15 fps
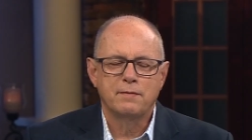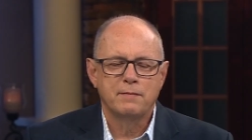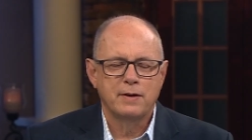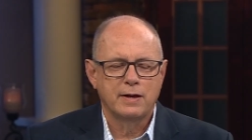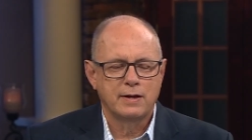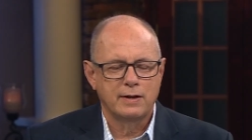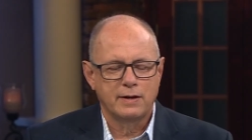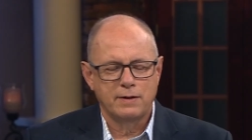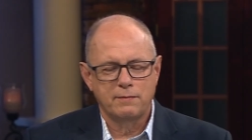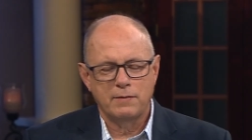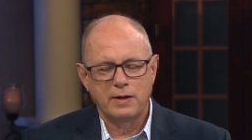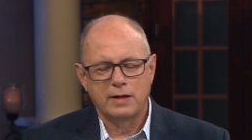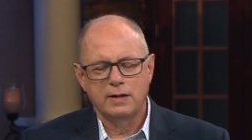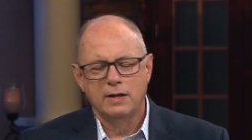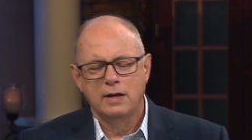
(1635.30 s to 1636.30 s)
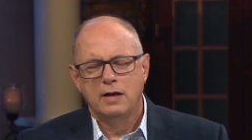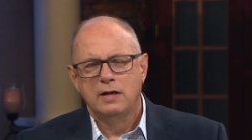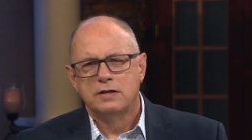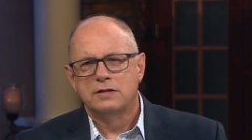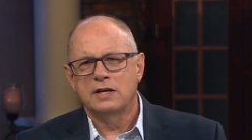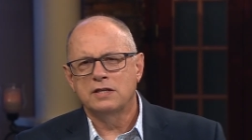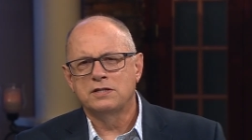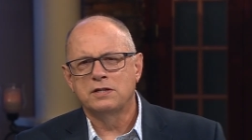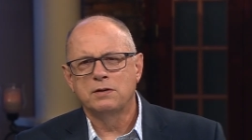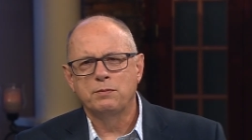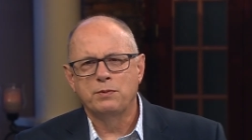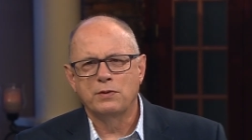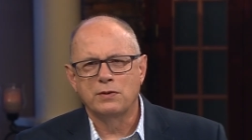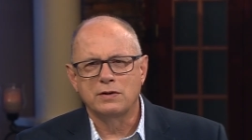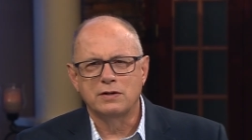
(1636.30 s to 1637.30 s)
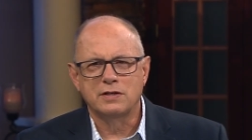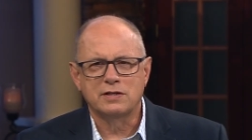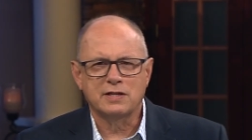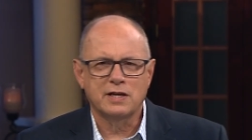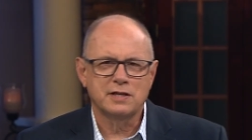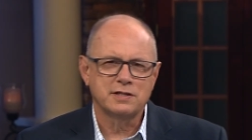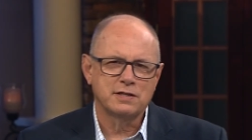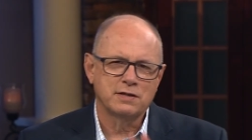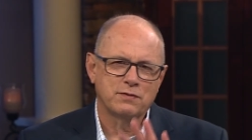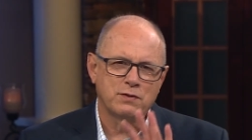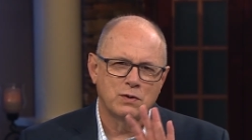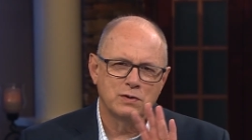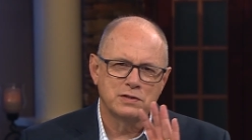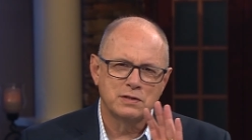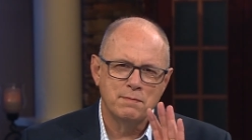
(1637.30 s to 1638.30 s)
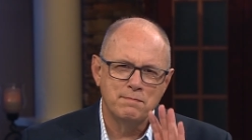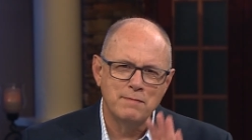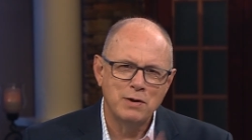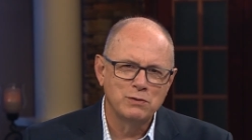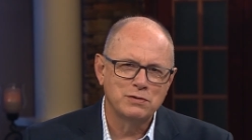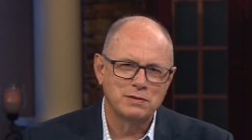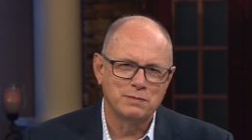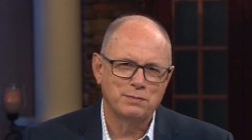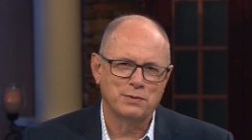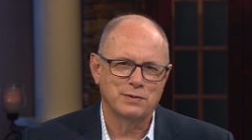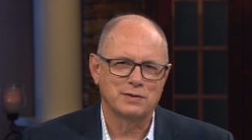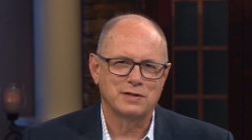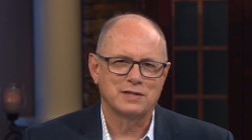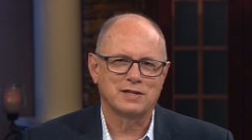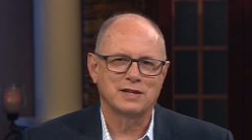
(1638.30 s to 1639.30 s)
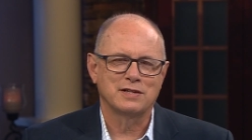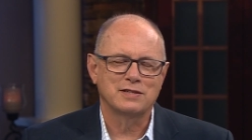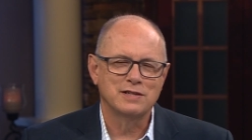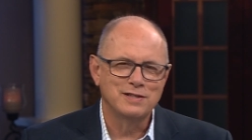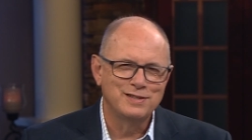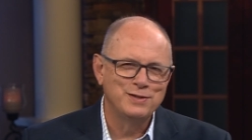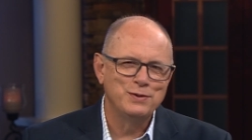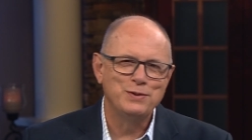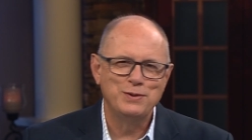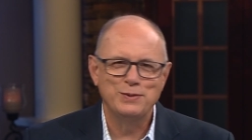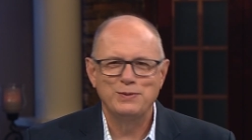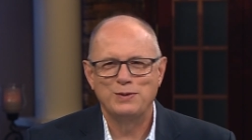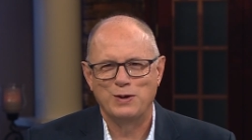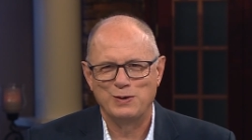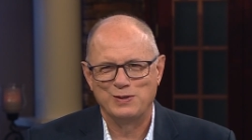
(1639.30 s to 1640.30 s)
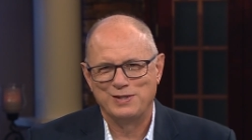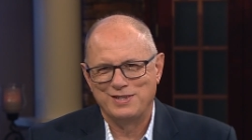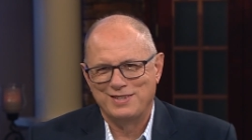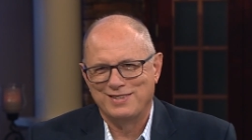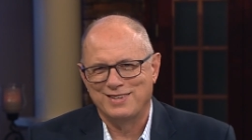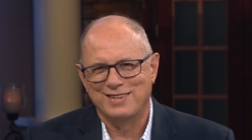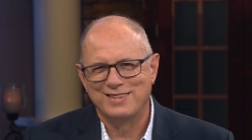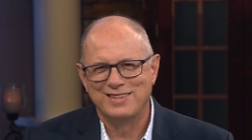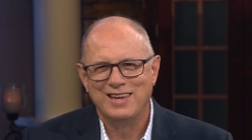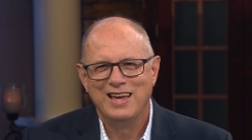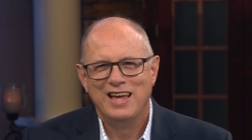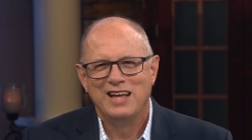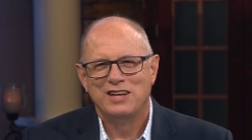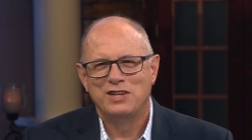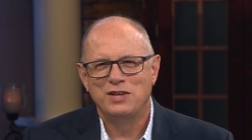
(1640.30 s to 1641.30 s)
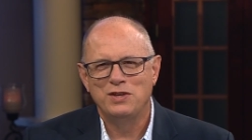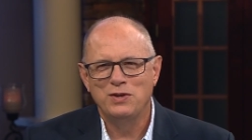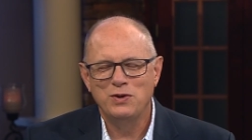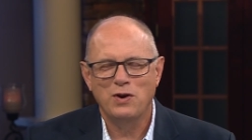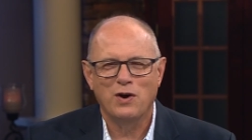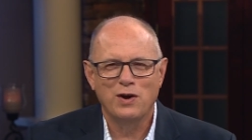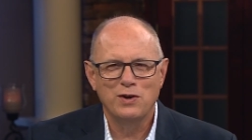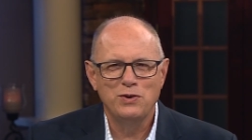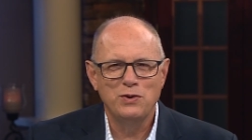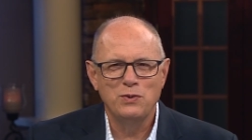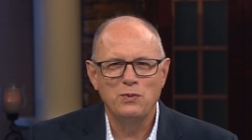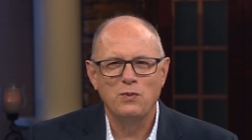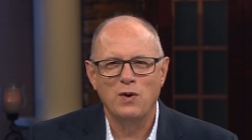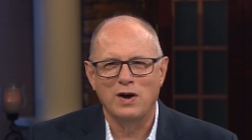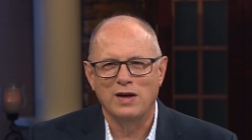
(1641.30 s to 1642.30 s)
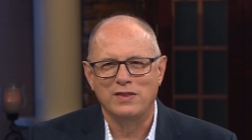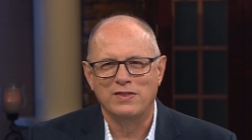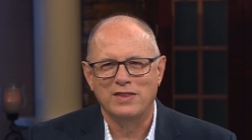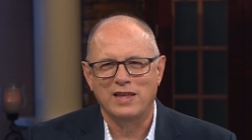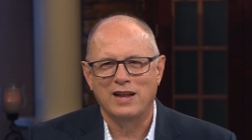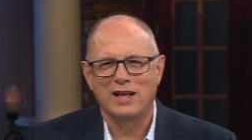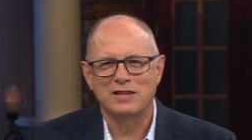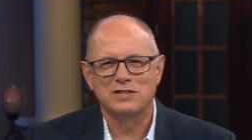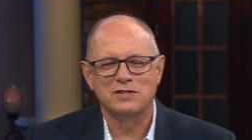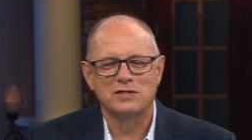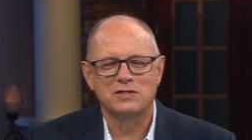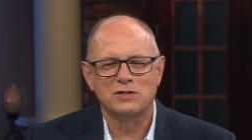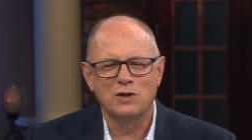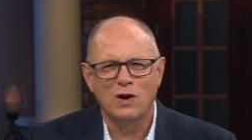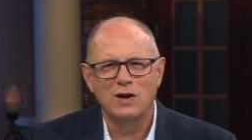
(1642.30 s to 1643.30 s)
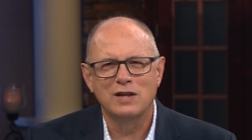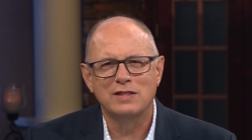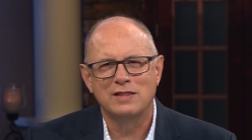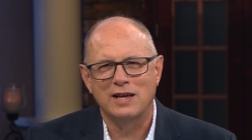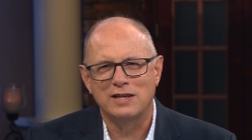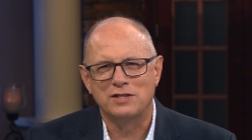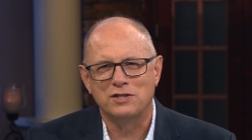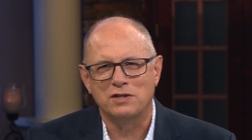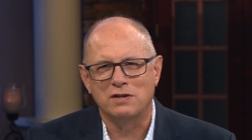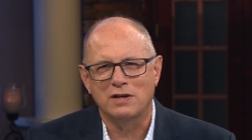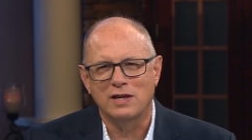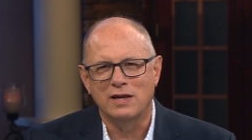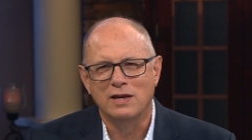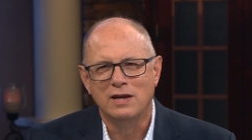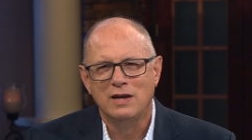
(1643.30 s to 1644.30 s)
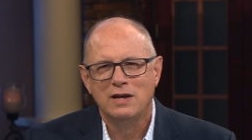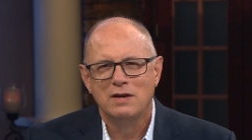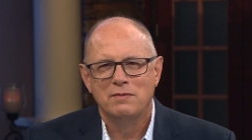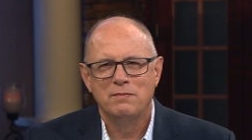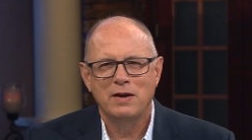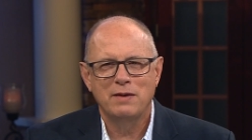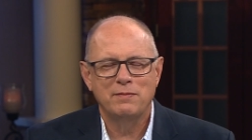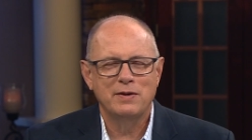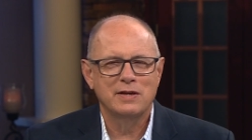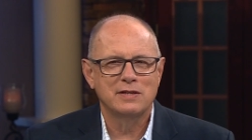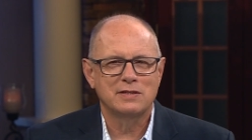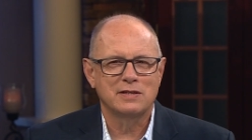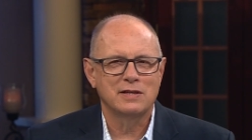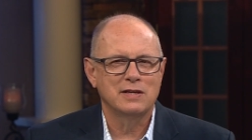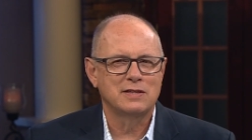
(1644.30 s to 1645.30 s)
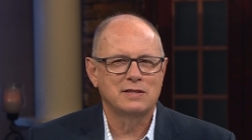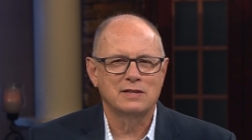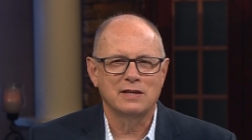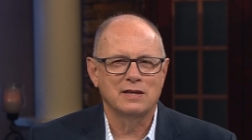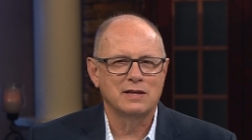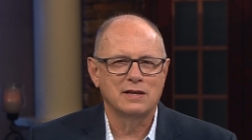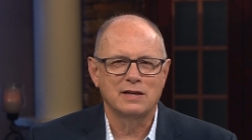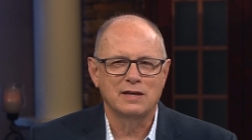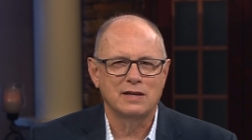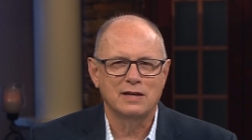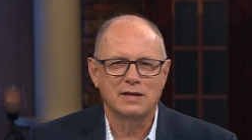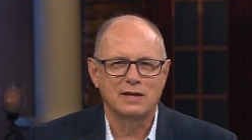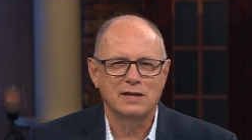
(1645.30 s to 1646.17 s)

Amen. Amen. Such an important discussion. Of course, the most important discussion is do you know Jesus? Amen. Do you, are you one that has started that journey? Maybe it, it uh,